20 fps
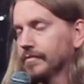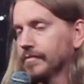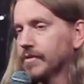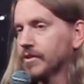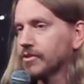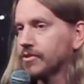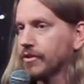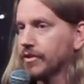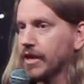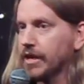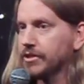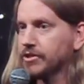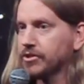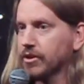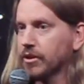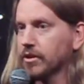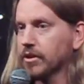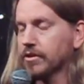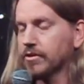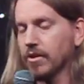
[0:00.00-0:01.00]
So they
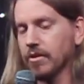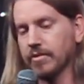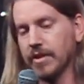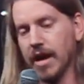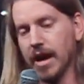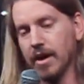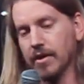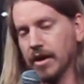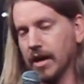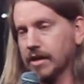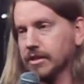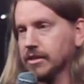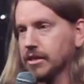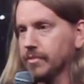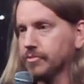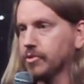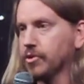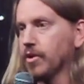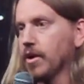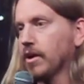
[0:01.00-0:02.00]
started to throw down, I
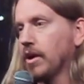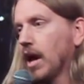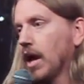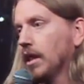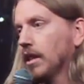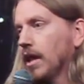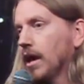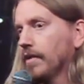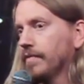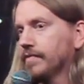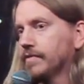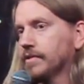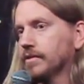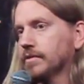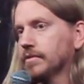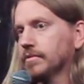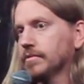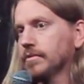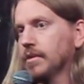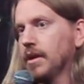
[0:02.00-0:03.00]
stepped around, I left.
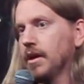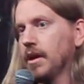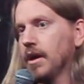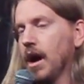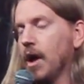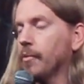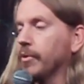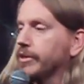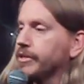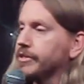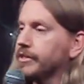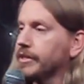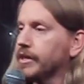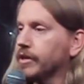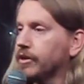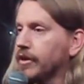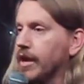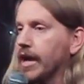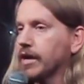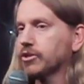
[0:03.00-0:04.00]
I went to the
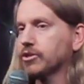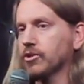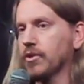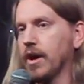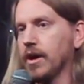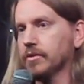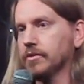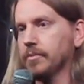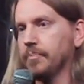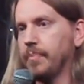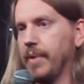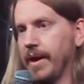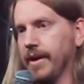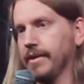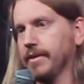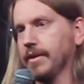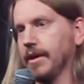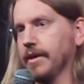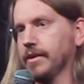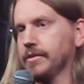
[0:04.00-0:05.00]
International House of
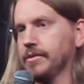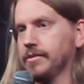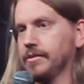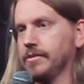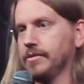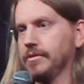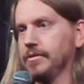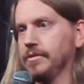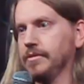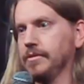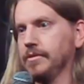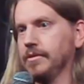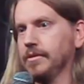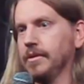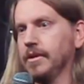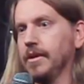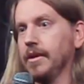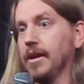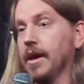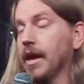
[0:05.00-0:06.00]
Pancakes,
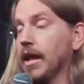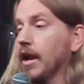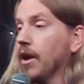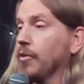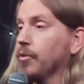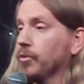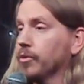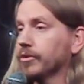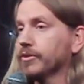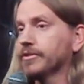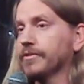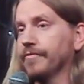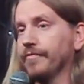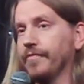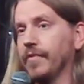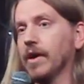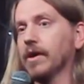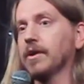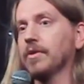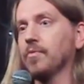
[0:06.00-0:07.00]
and I ordered some
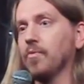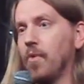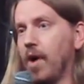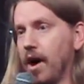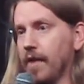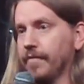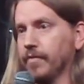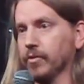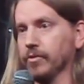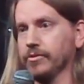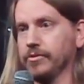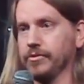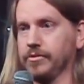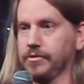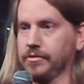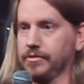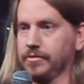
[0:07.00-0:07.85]
fucking waffles.